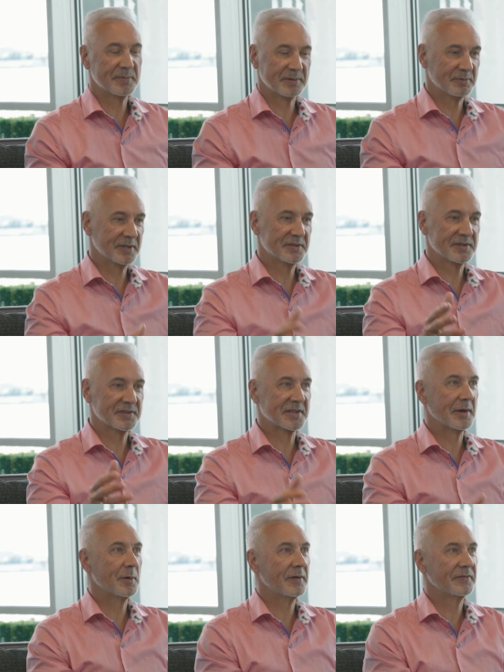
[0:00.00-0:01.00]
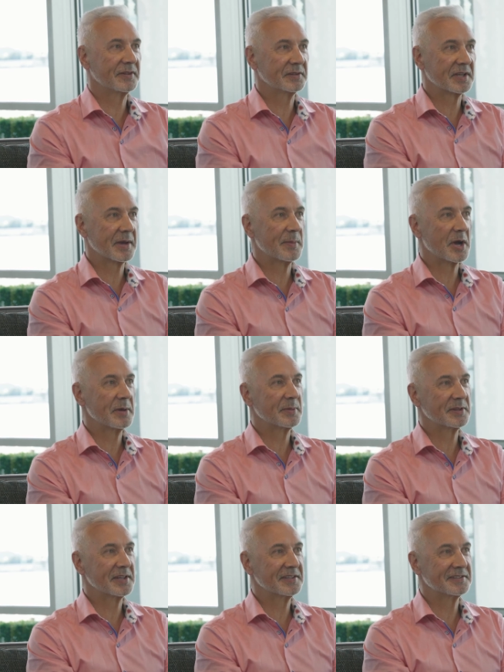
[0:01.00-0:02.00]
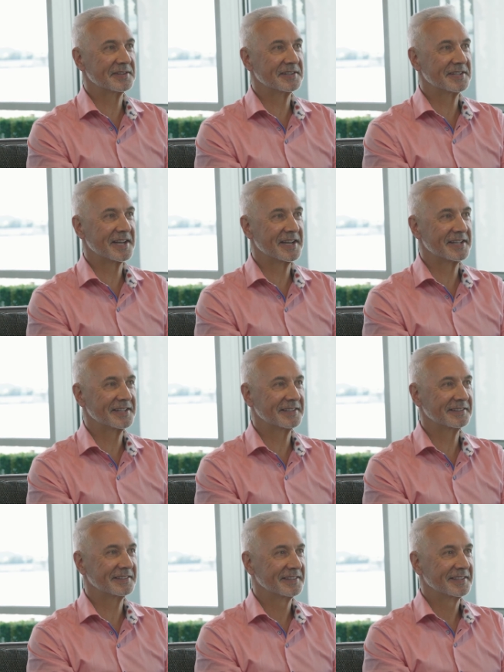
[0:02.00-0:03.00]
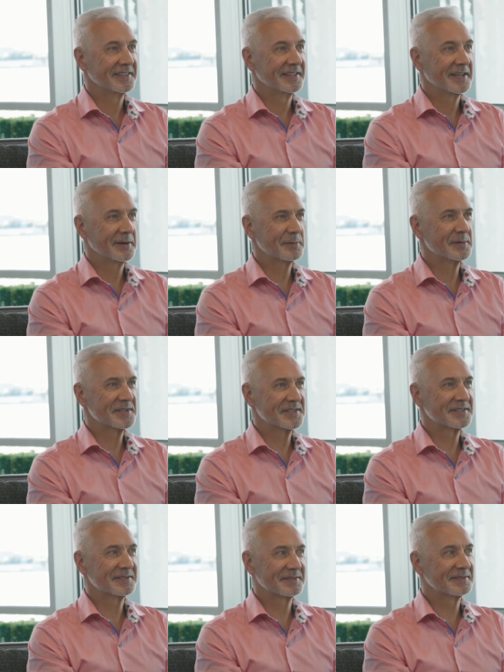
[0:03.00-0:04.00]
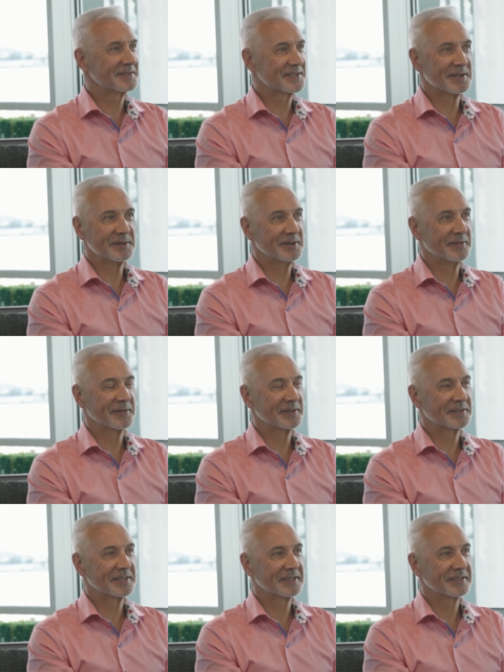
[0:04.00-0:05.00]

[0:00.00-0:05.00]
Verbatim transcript: but would just go off and come home at the end of the day and yeah. it was so different.